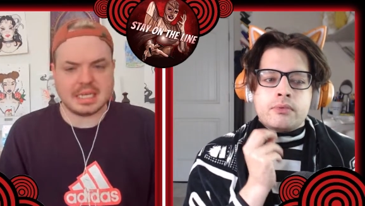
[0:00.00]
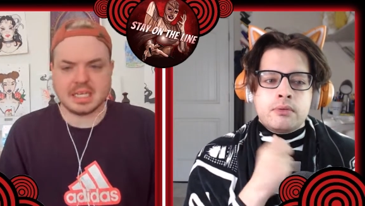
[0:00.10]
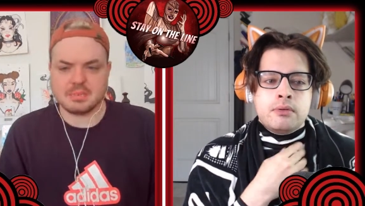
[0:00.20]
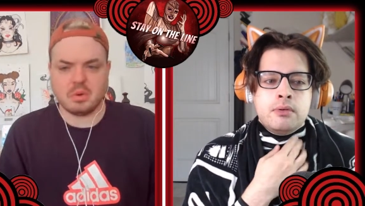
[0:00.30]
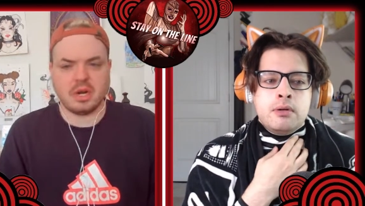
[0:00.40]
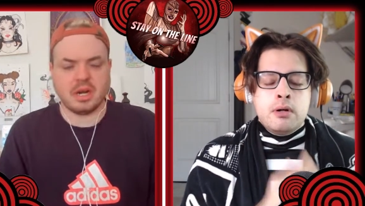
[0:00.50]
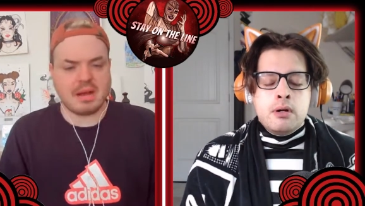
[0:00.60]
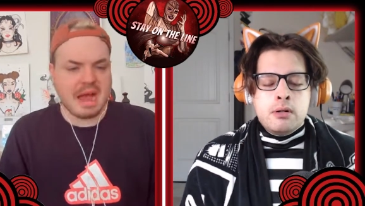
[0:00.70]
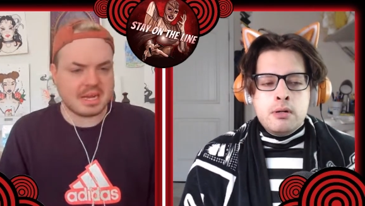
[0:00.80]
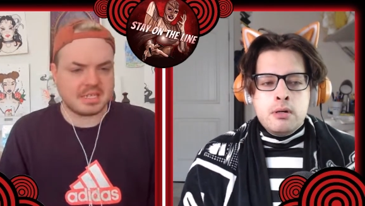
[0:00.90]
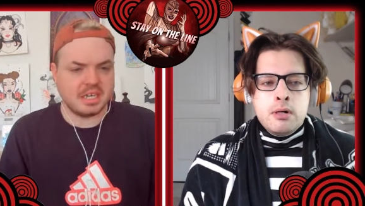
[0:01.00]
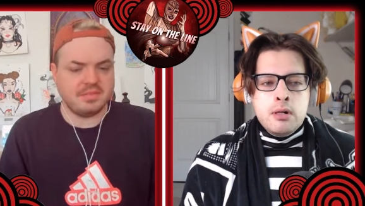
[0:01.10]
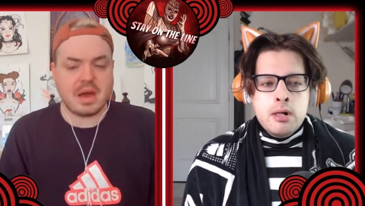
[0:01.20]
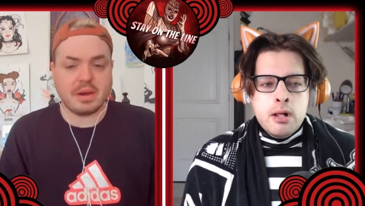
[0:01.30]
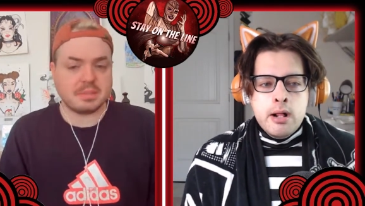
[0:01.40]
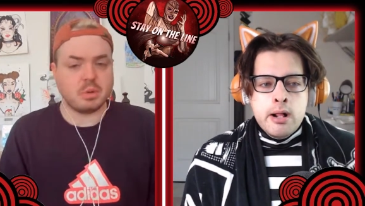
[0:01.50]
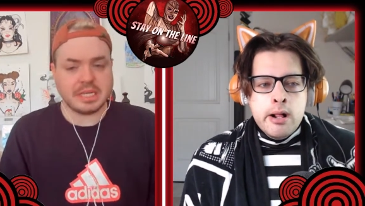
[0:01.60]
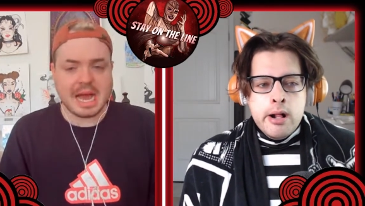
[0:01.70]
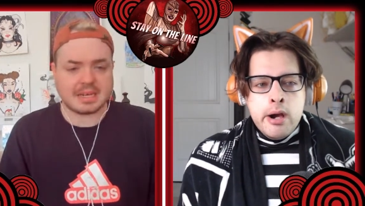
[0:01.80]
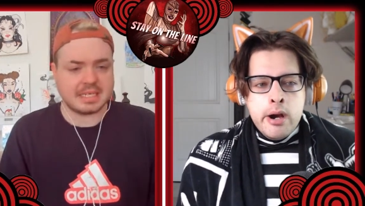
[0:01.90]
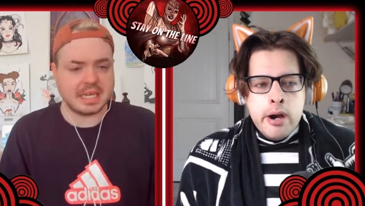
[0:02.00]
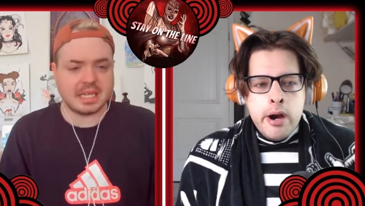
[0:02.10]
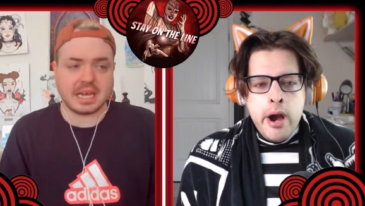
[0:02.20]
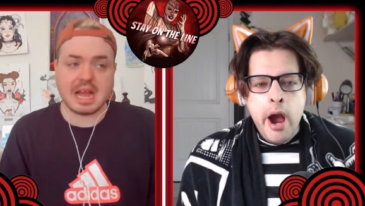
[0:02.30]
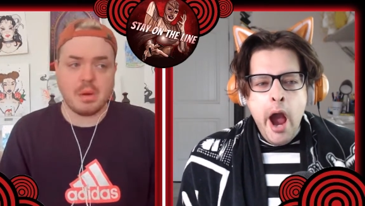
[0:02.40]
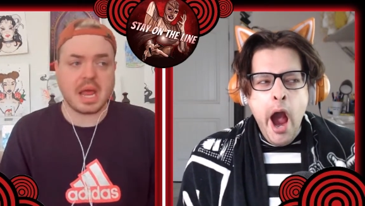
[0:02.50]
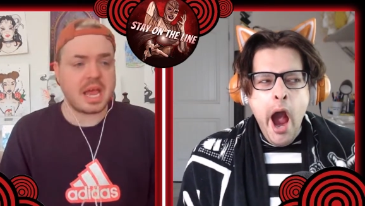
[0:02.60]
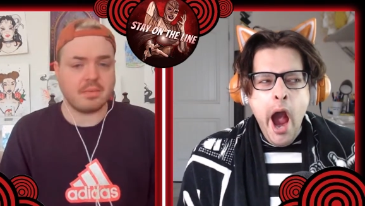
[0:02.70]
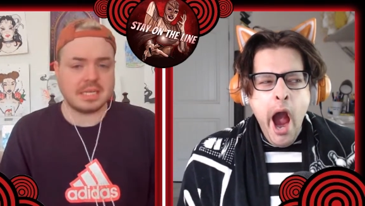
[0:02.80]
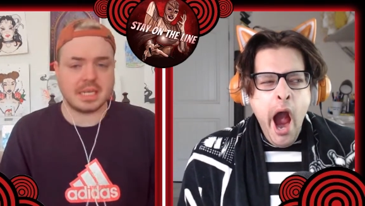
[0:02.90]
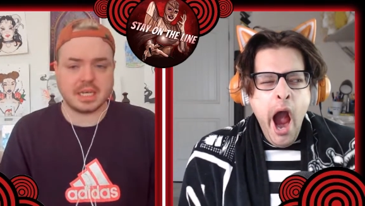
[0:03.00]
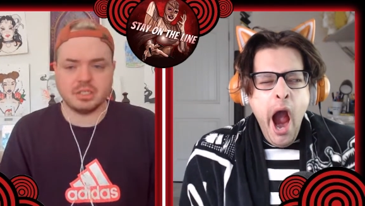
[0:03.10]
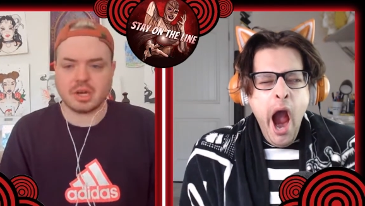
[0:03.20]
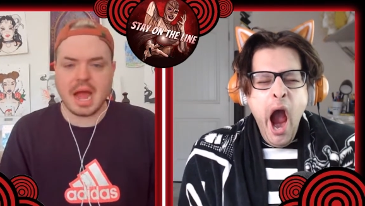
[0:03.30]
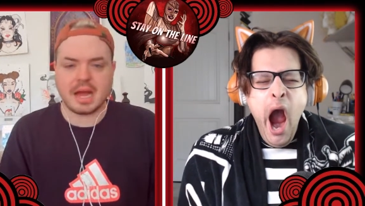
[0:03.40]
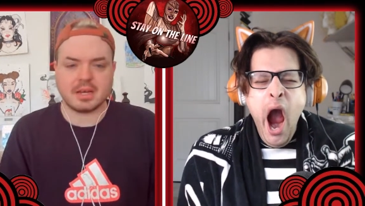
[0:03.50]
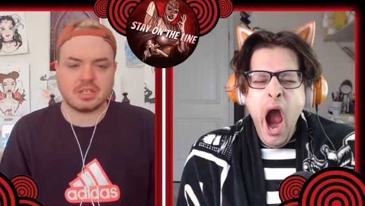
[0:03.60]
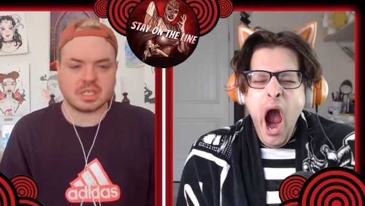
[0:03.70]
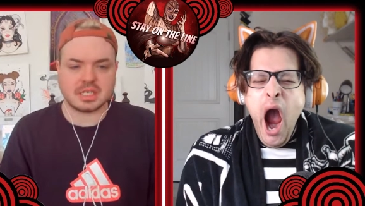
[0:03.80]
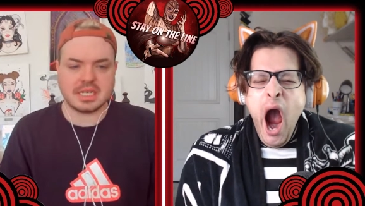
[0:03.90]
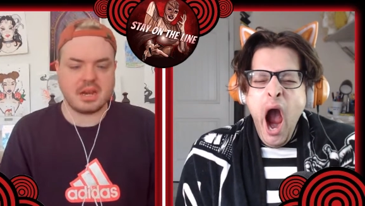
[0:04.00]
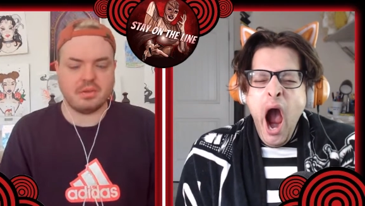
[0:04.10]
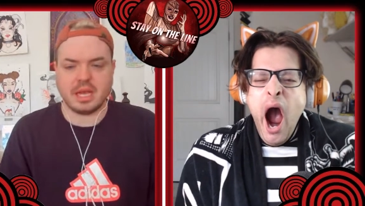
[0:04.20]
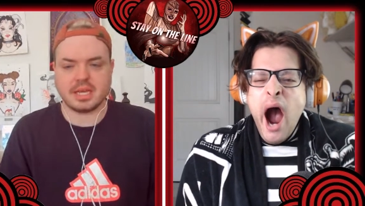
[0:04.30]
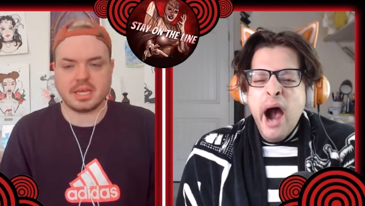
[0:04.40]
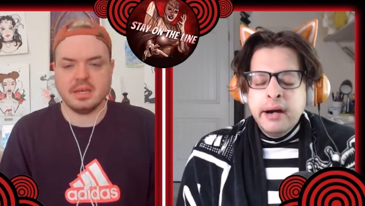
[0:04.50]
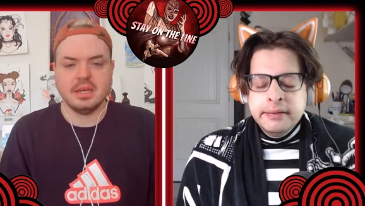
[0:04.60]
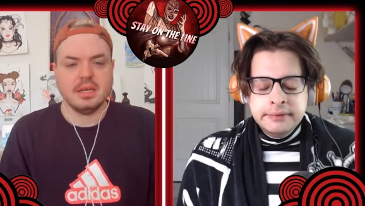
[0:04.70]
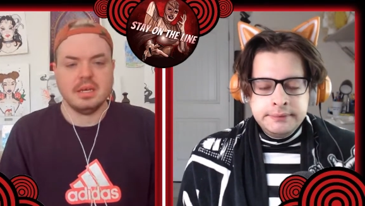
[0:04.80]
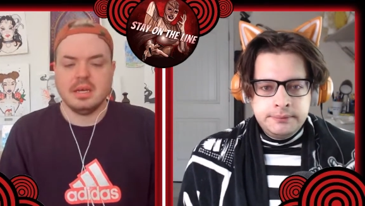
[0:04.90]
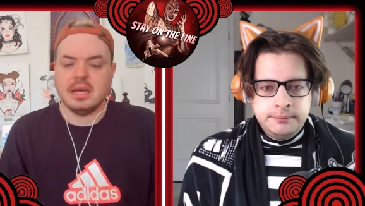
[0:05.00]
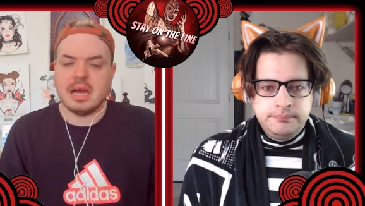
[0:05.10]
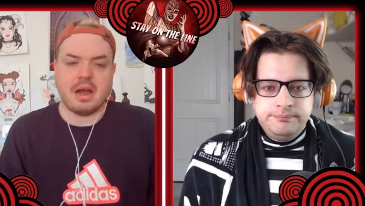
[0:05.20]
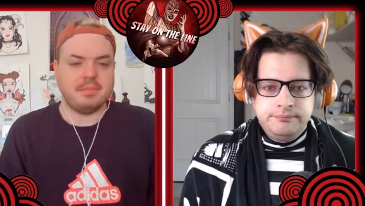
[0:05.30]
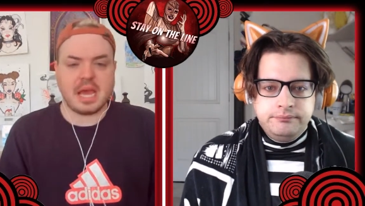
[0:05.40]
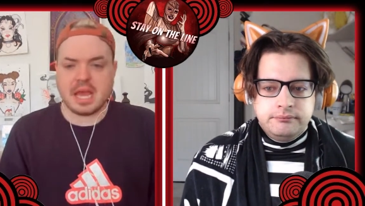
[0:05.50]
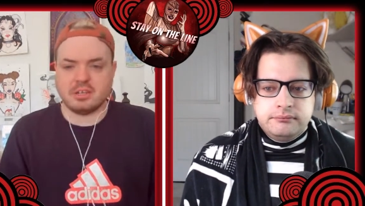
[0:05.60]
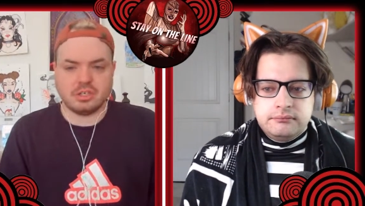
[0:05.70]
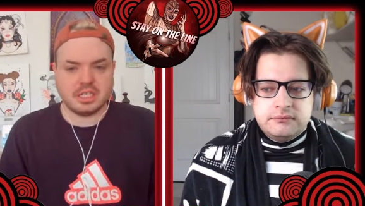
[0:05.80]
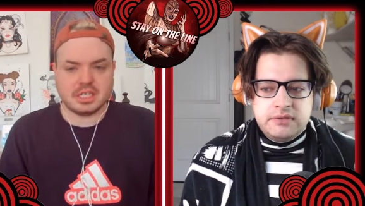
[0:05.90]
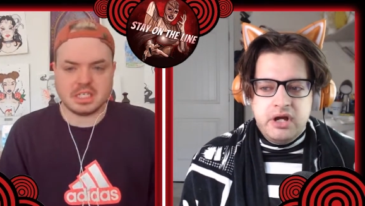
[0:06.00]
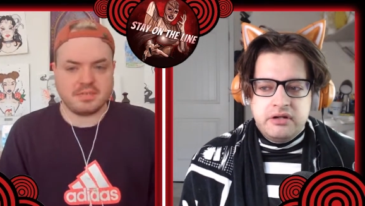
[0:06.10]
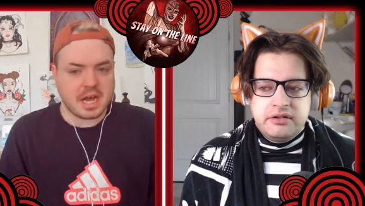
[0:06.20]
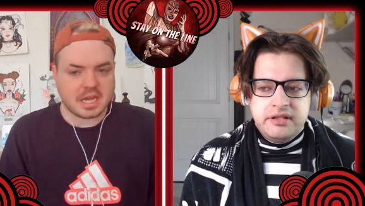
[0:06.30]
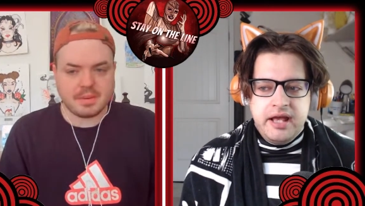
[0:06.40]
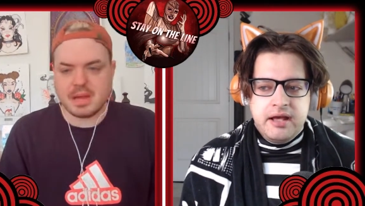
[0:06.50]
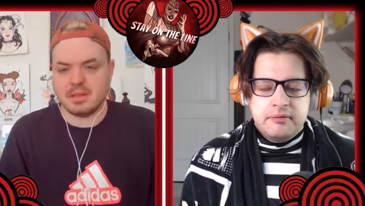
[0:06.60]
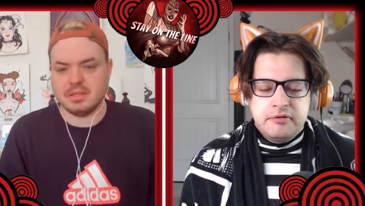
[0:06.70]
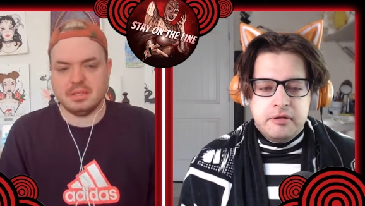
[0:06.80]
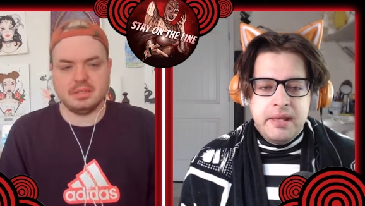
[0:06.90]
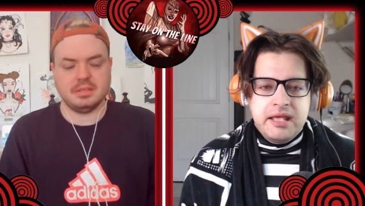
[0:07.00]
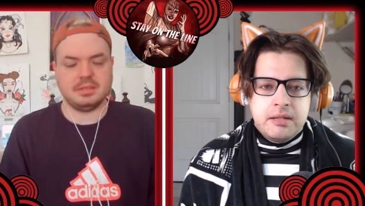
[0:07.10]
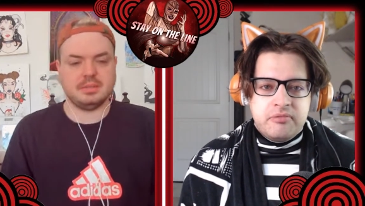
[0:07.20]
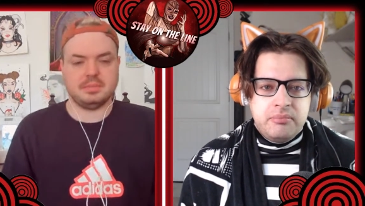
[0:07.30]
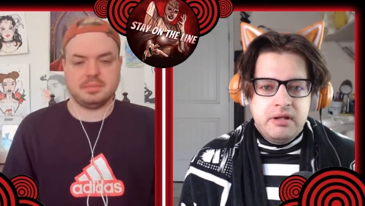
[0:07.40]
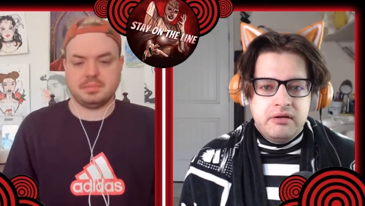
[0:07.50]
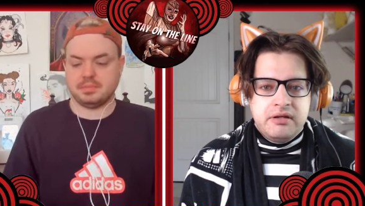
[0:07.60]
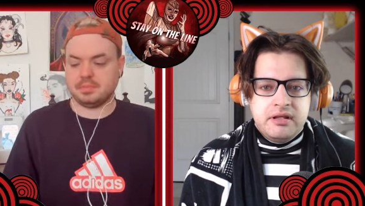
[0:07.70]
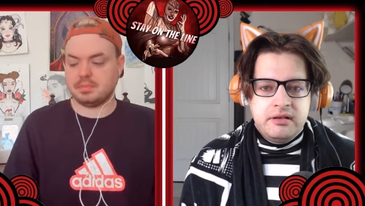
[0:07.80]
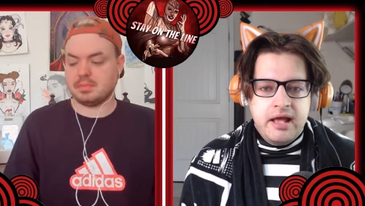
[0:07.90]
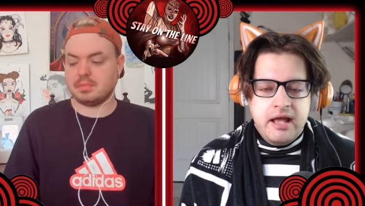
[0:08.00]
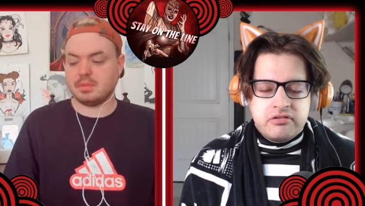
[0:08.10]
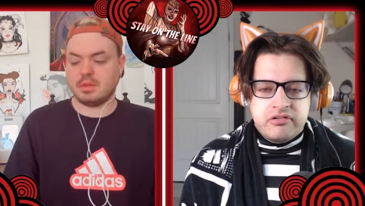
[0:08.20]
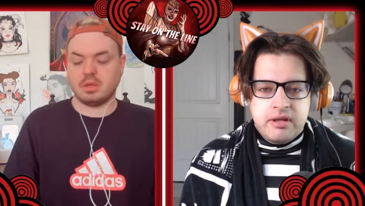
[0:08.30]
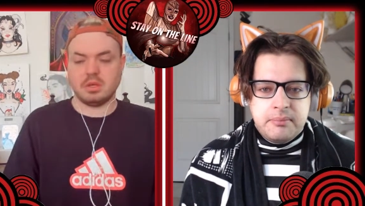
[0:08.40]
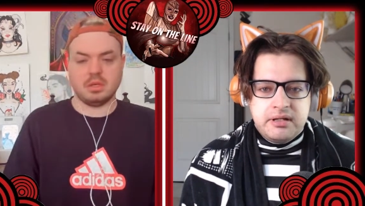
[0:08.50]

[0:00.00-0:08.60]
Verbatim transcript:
Speaker 1: Like, it's more interactive. Now, it is more taxing. And, like, I would hate wrestling and drag just because I would be anxious
Speaker 2: as fuck about your makeup smearing, lashes coming